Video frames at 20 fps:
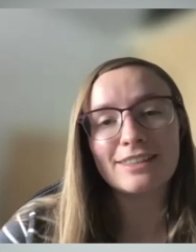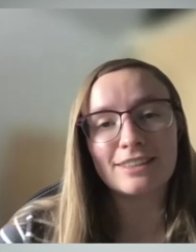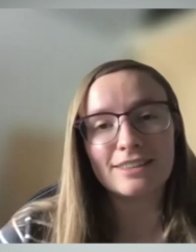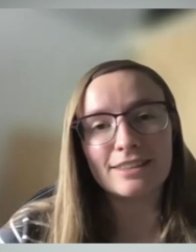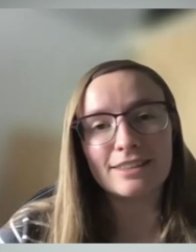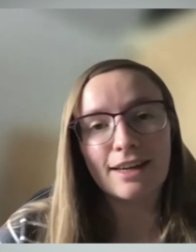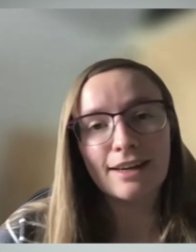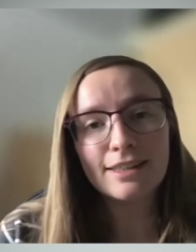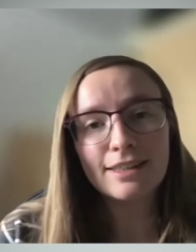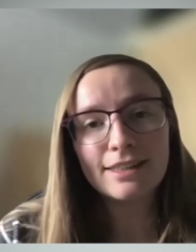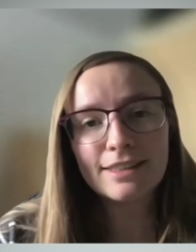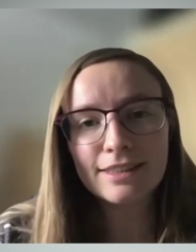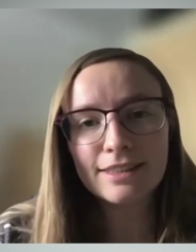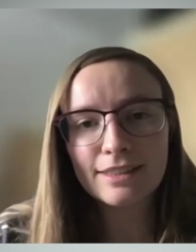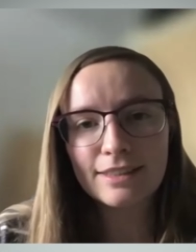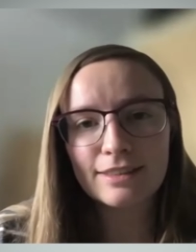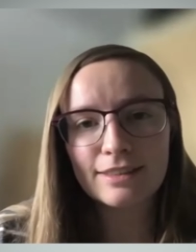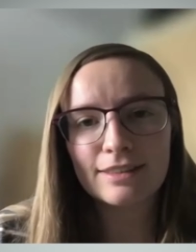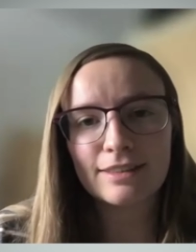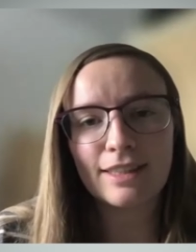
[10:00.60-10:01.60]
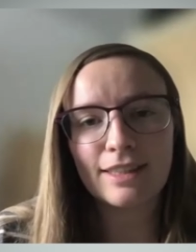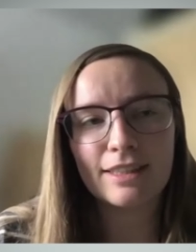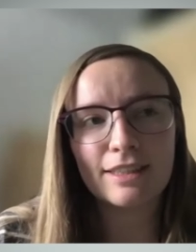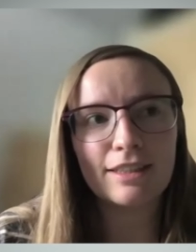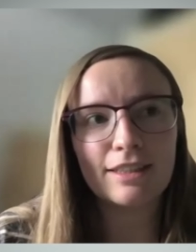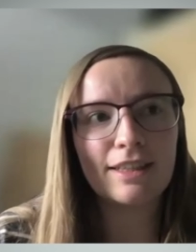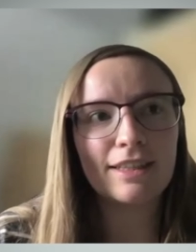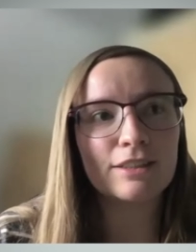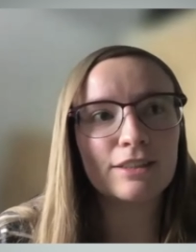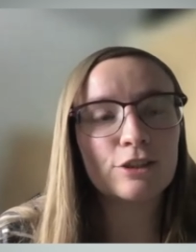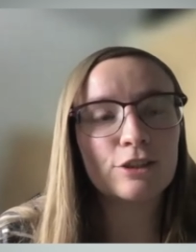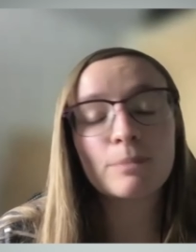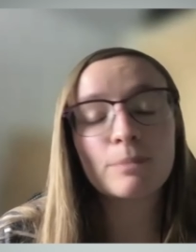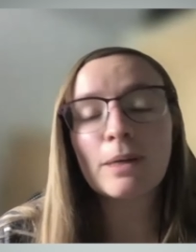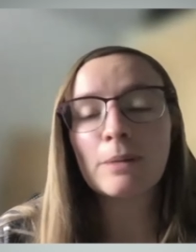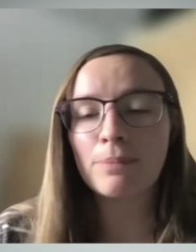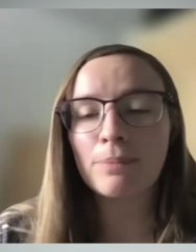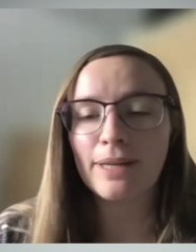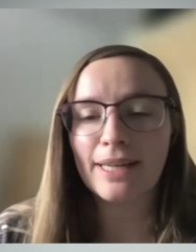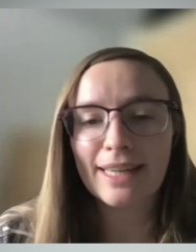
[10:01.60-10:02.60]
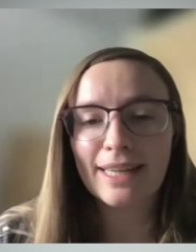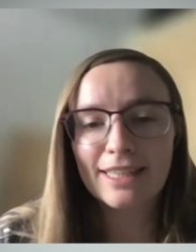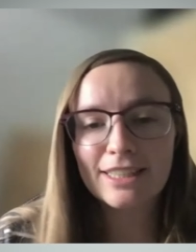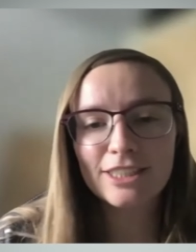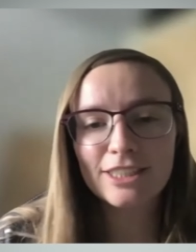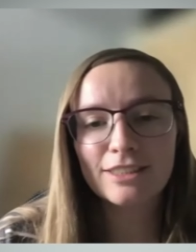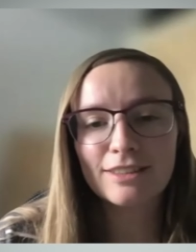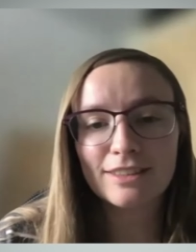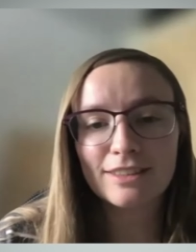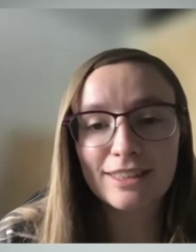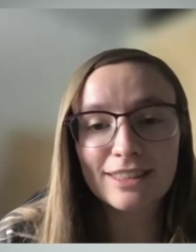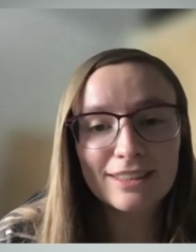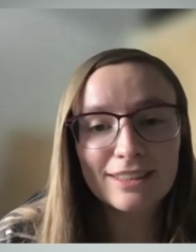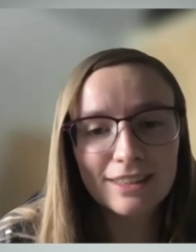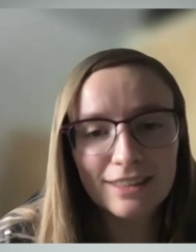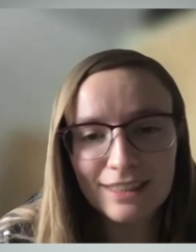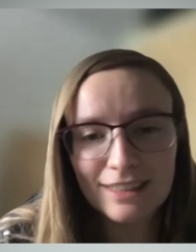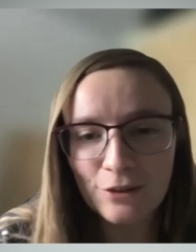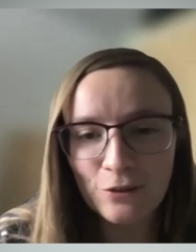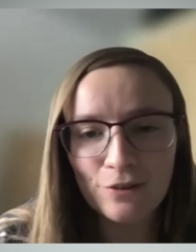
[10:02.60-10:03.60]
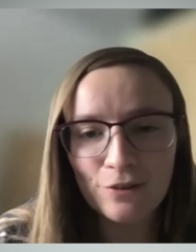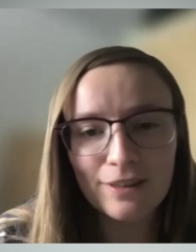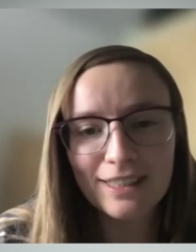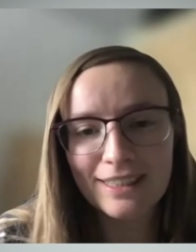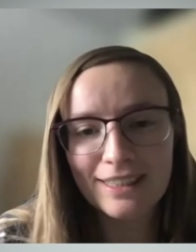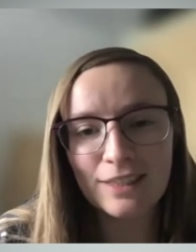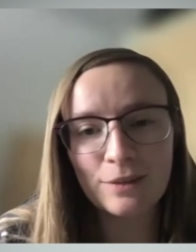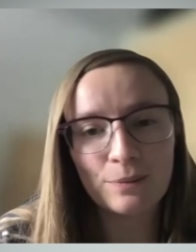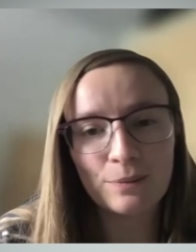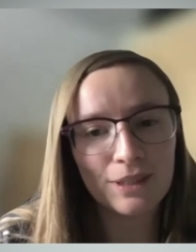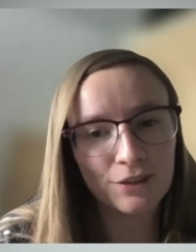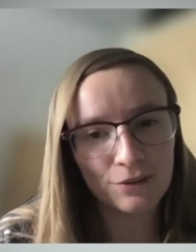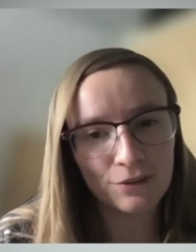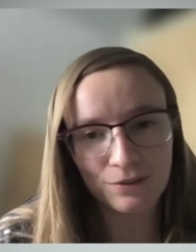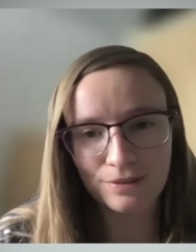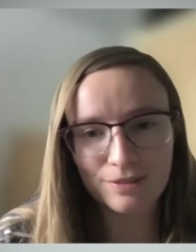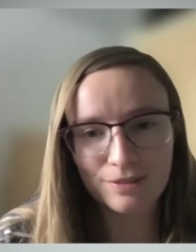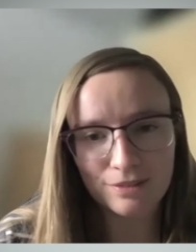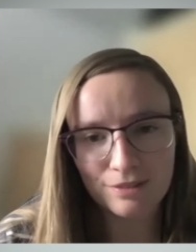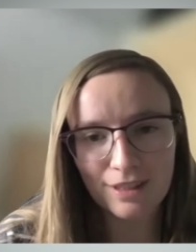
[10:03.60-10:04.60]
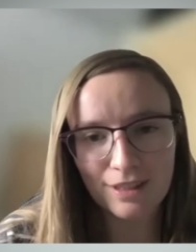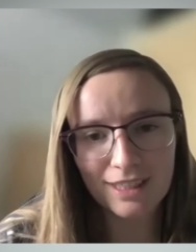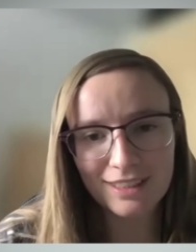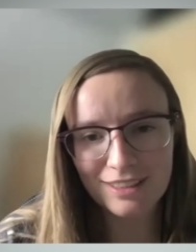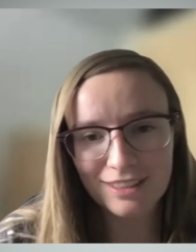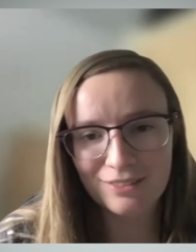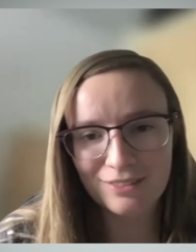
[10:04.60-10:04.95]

as a scientist, in some applications, this is the only thing we do, right?